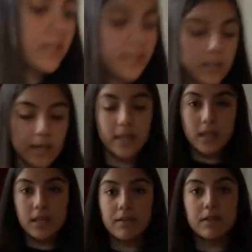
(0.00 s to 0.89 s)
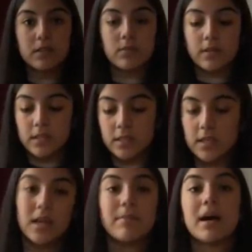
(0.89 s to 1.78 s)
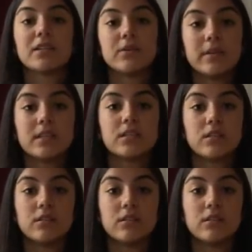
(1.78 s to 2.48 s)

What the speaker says: to see like the difference, what this does. I'm not doing this to